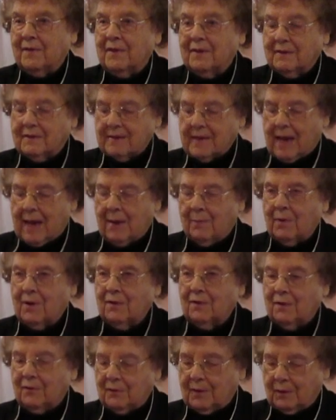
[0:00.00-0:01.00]
the
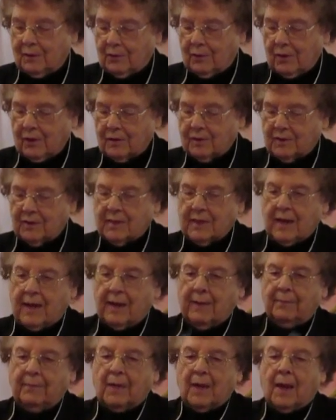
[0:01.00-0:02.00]
Sabbath, the Lord's Day.
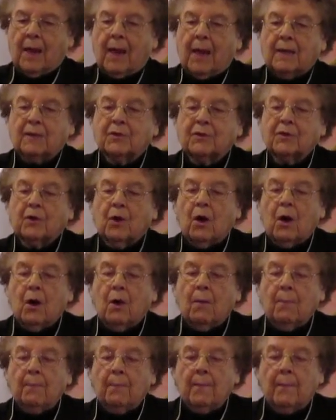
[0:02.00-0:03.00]
And
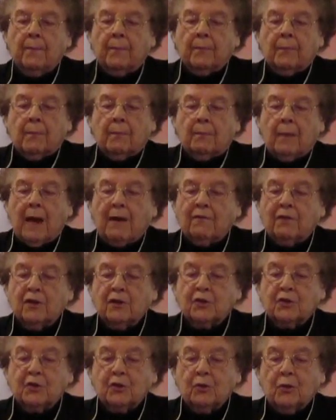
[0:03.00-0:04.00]
so, by
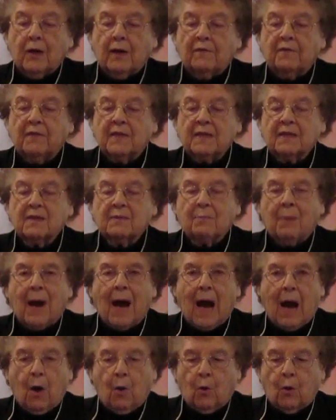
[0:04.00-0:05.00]
virtue of this
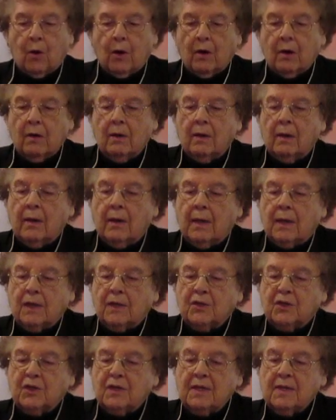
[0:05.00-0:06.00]
power,
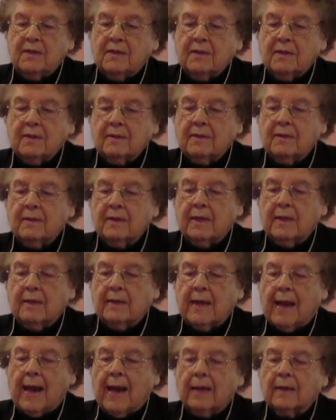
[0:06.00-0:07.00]
Jesus
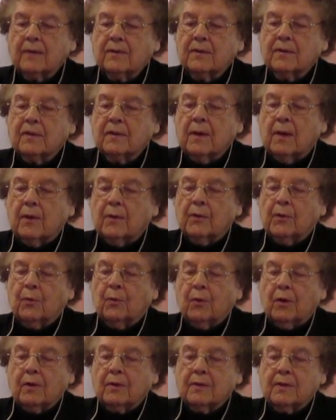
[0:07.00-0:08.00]
enacts the
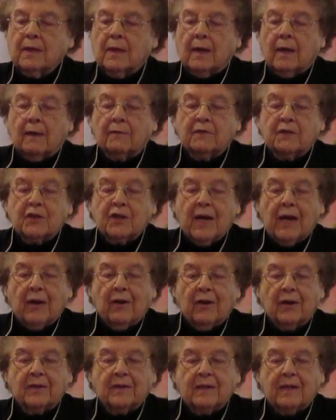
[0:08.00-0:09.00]
works of
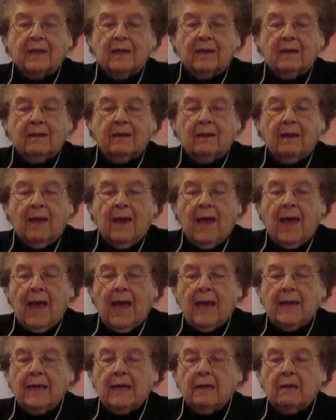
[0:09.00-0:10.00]
charity,
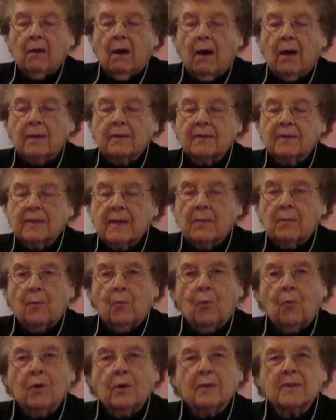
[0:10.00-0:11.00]
and he calls
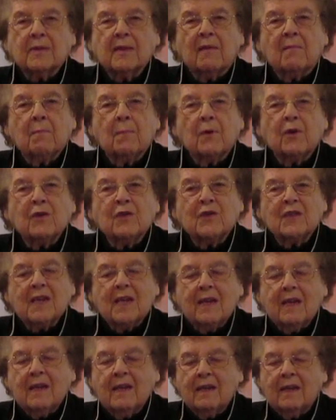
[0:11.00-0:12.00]
them works of
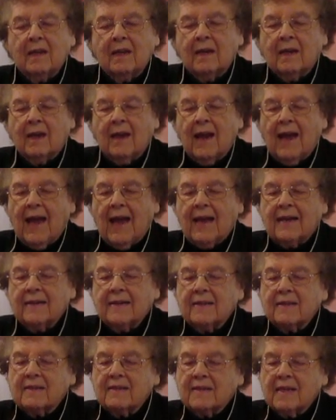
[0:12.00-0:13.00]
mercy
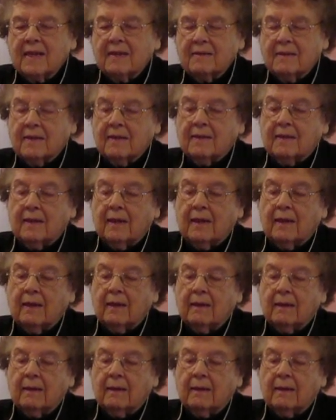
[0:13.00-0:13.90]
and necessity.